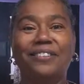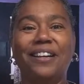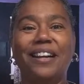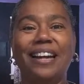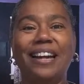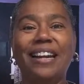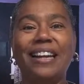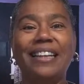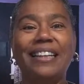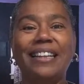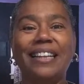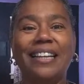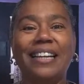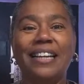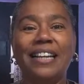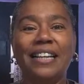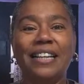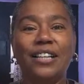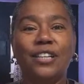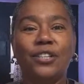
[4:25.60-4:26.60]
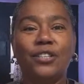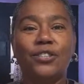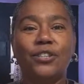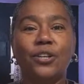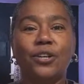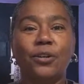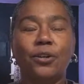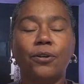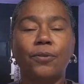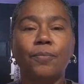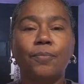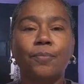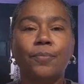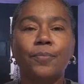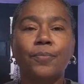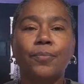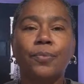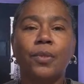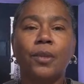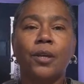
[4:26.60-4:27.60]
right? So,
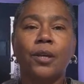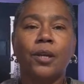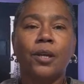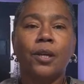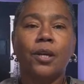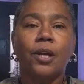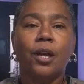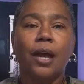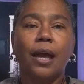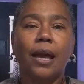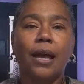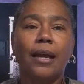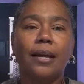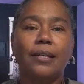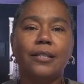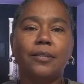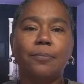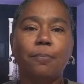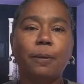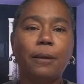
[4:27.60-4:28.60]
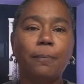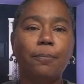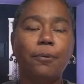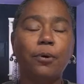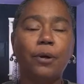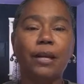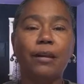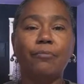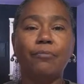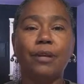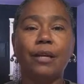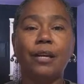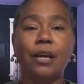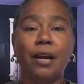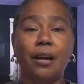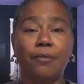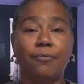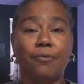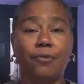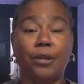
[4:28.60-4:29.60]
as people in
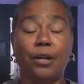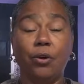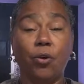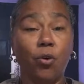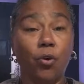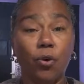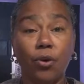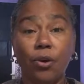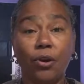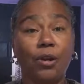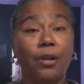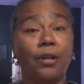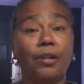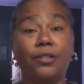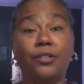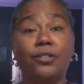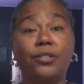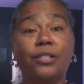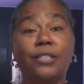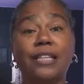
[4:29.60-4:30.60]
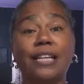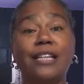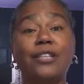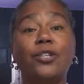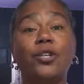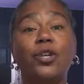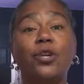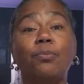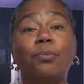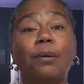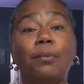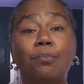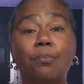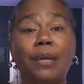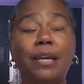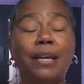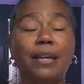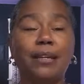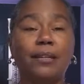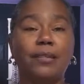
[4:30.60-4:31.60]
recovery, or just as human
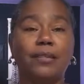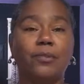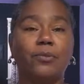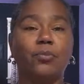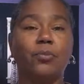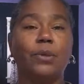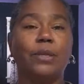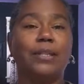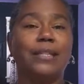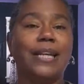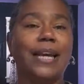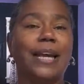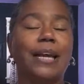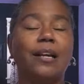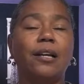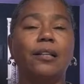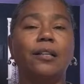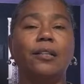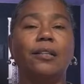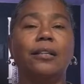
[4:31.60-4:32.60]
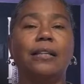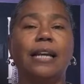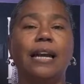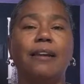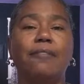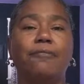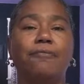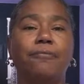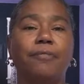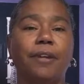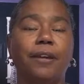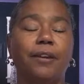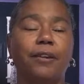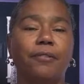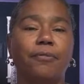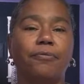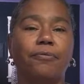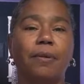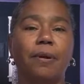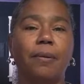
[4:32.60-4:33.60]
beings, we take a look at
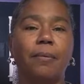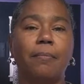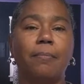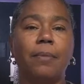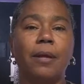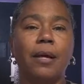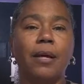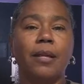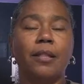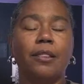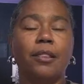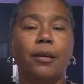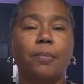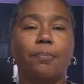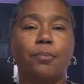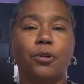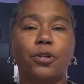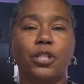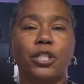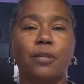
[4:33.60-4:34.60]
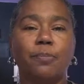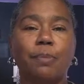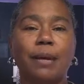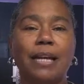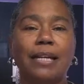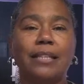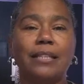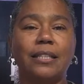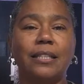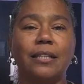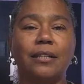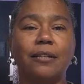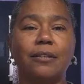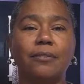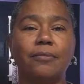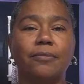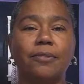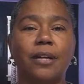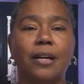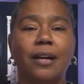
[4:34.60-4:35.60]
fear from the
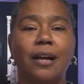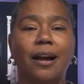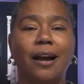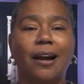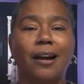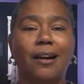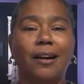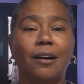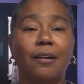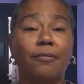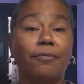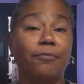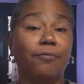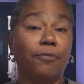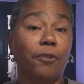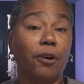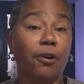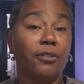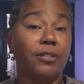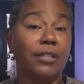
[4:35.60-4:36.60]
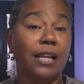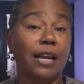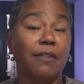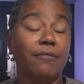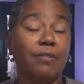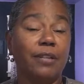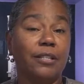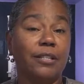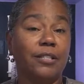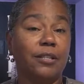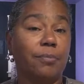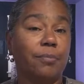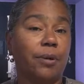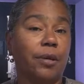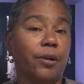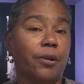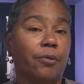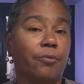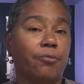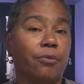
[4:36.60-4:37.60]
perspective of false evidence
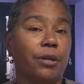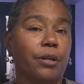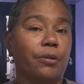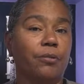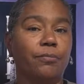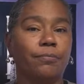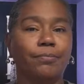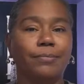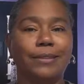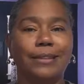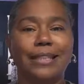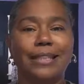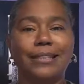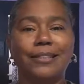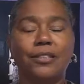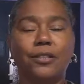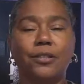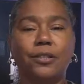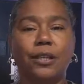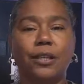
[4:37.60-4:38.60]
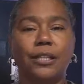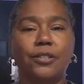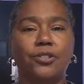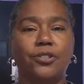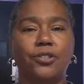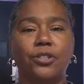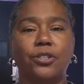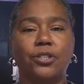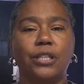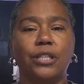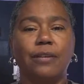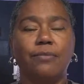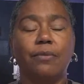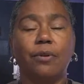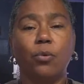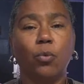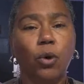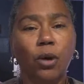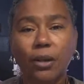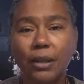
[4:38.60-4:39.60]
appearing real. Let's
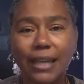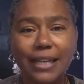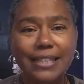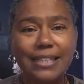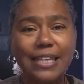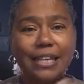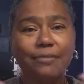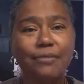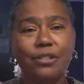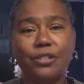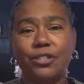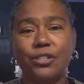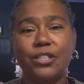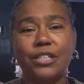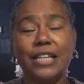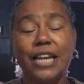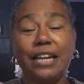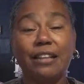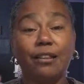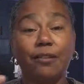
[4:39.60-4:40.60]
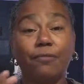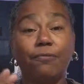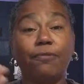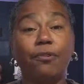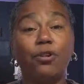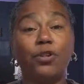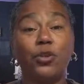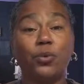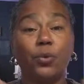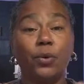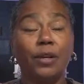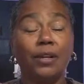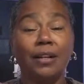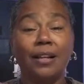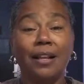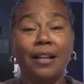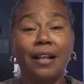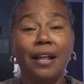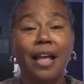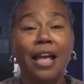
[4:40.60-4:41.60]
even just take the first
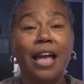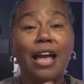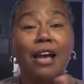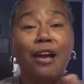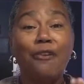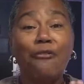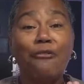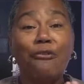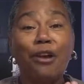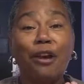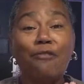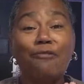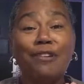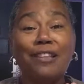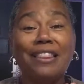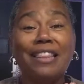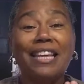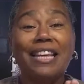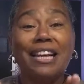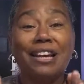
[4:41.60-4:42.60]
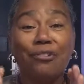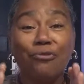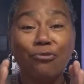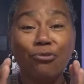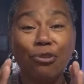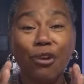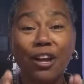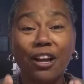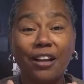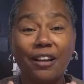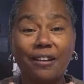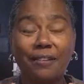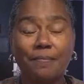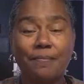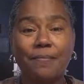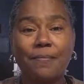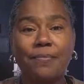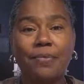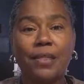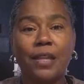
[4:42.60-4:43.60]
one, F everything and
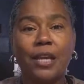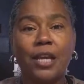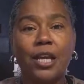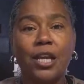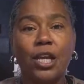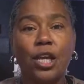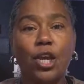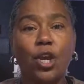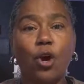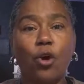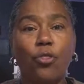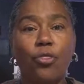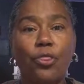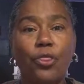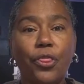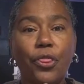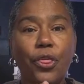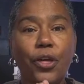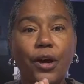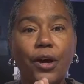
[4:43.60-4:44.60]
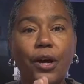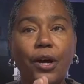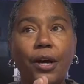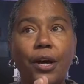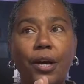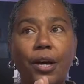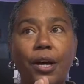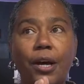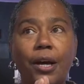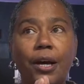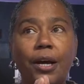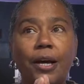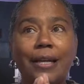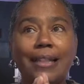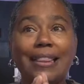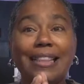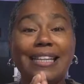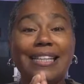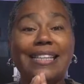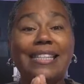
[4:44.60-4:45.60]
run. You know,
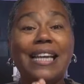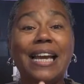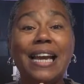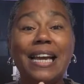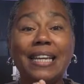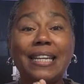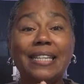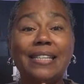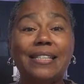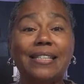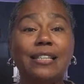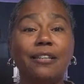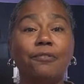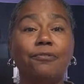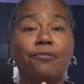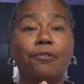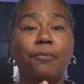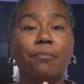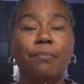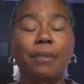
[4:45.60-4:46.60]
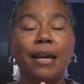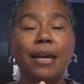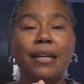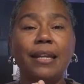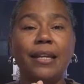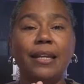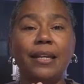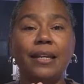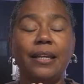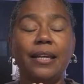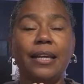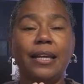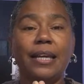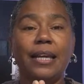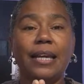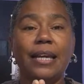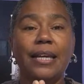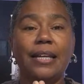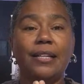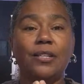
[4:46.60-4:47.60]
the tendency for many
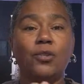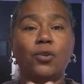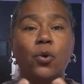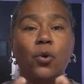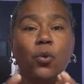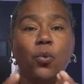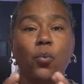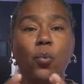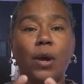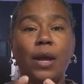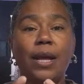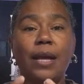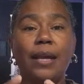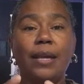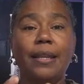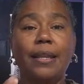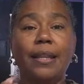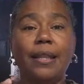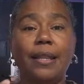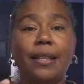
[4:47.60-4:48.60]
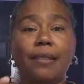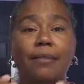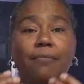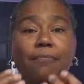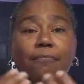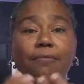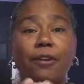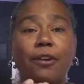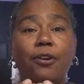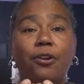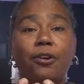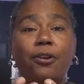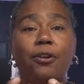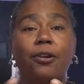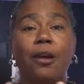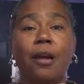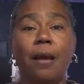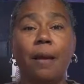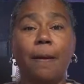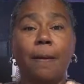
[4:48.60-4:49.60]
is when
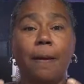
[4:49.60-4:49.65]
fear